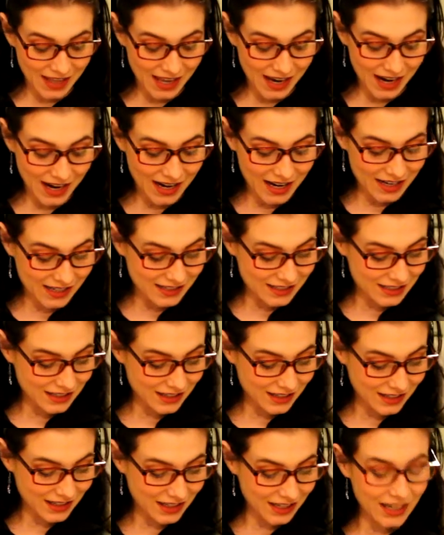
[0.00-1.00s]
And
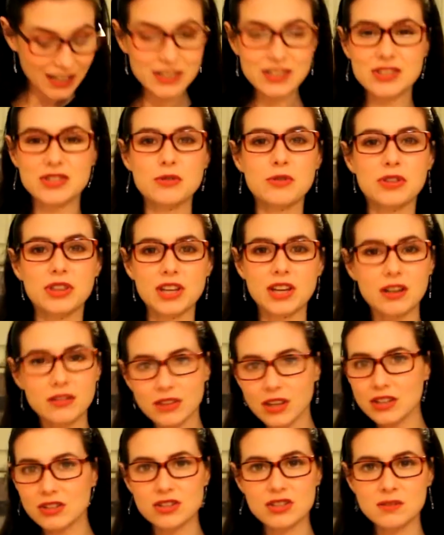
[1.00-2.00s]
it's too thick.
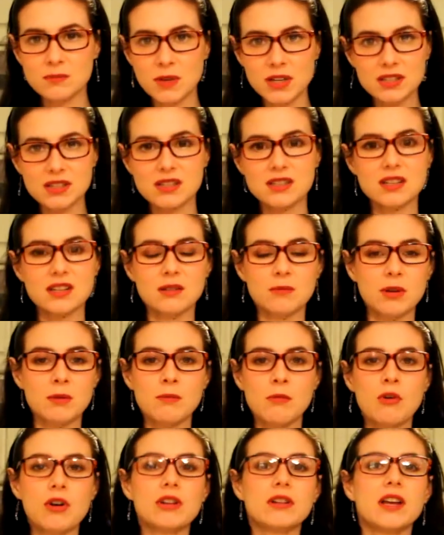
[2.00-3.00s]
That just means it's going to be
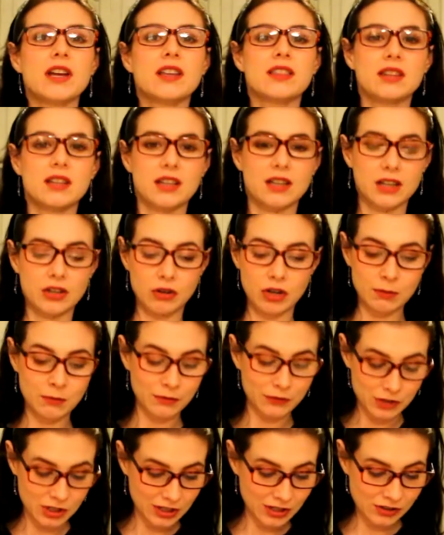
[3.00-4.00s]
more like the cream
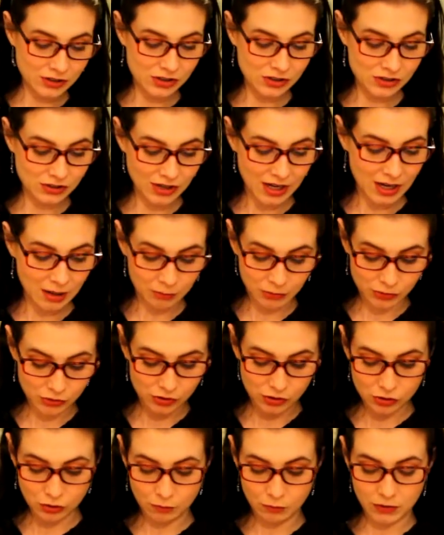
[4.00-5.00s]
of chicken Campbell's
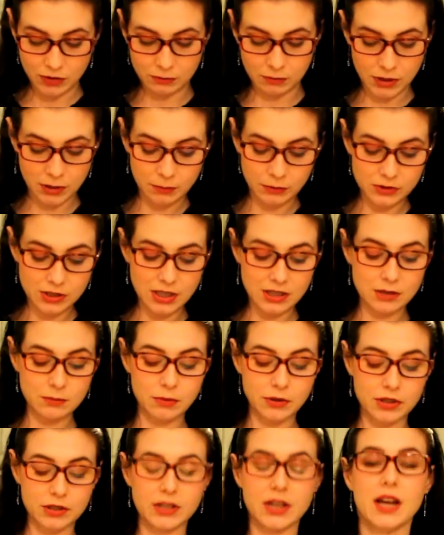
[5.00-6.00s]
soup that people tend to
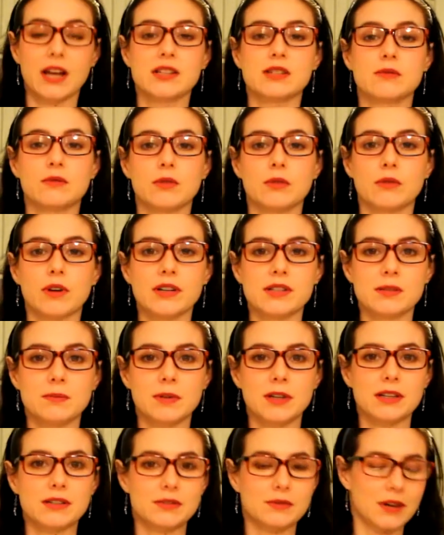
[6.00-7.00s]
put in casserole
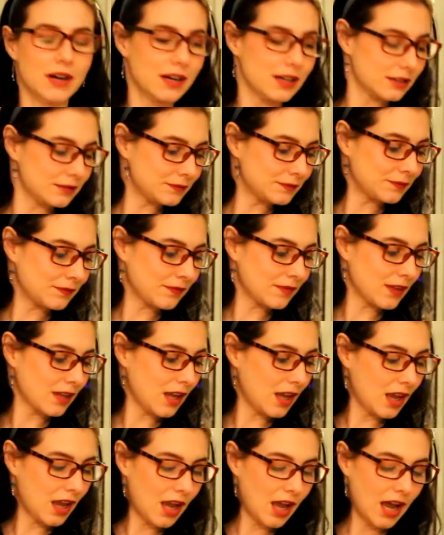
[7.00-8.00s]
recipes, right?
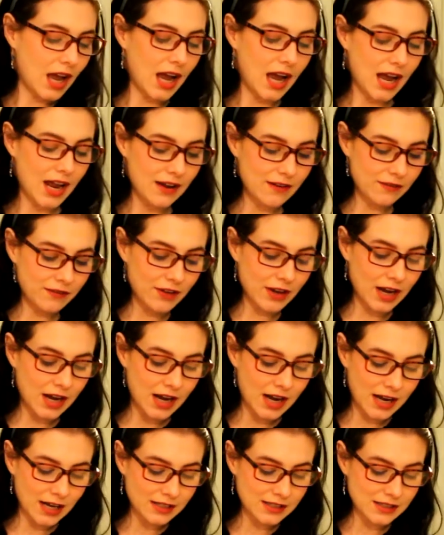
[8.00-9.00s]
I've
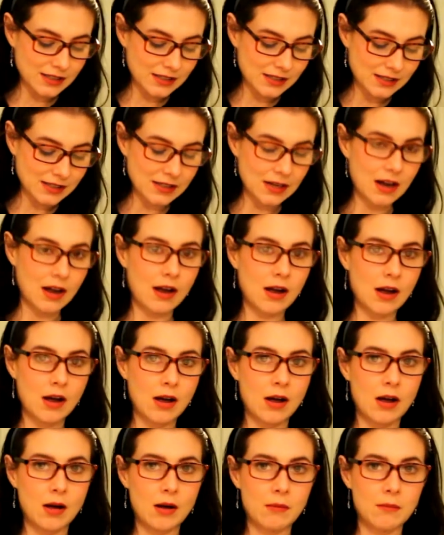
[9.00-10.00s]
got
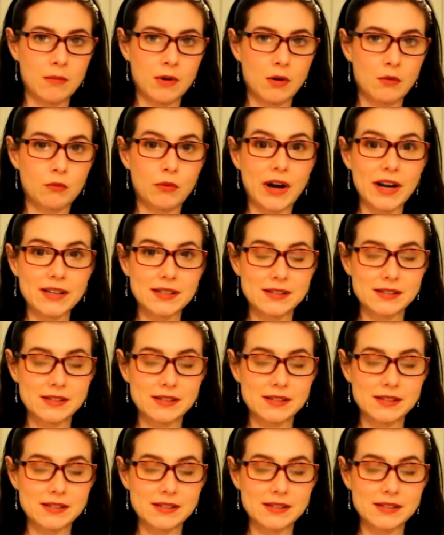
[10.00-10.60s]
some rice